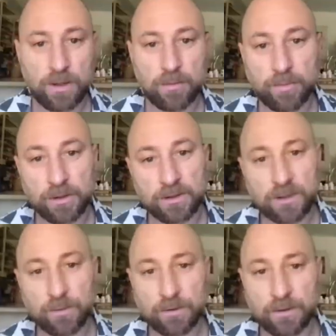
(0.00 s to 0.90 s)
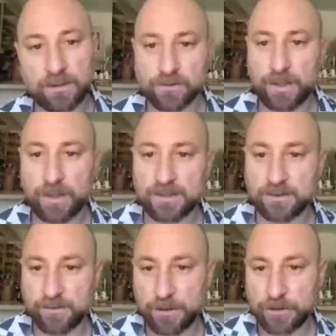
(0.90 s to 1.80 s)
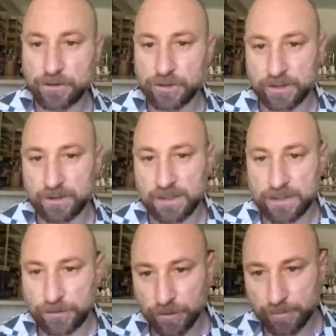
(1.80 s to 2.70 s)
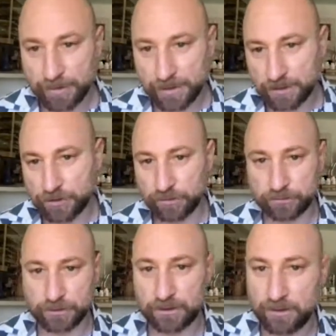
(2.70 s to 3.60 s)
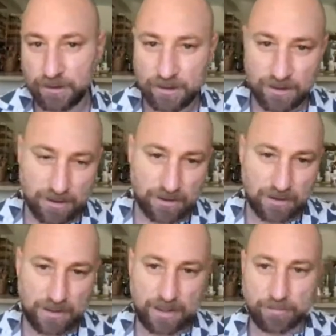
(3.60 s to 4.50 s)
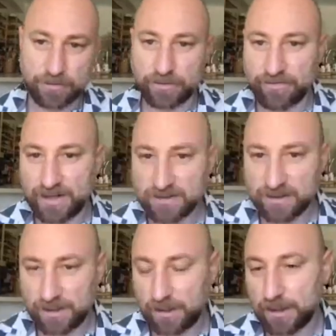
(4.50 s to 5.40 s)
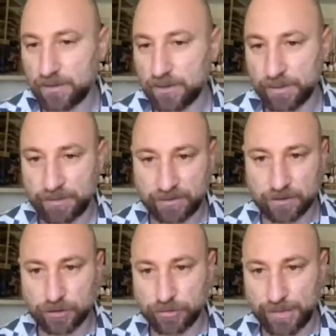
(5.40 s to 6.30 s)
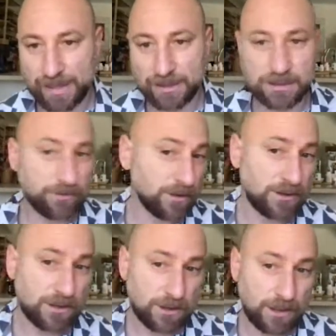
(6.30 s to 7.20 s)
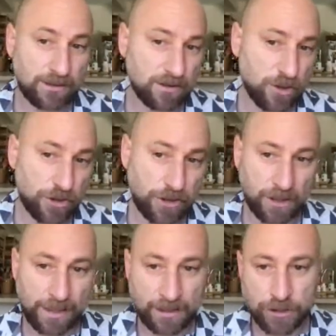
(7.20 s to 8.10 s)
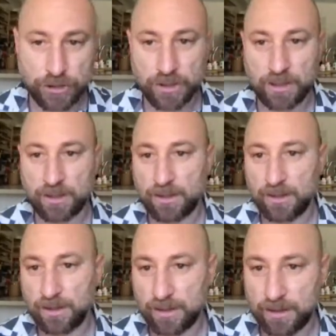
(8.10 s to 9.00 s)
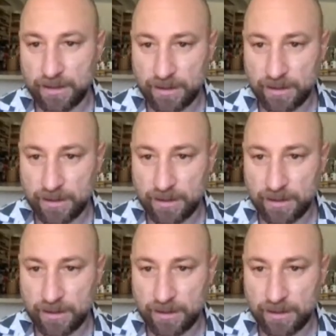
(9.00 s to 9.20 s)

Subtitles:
control, but lower levels of positive emotion than European children. Absolutely fascinating how there can be such a dramatic difference at such a young age,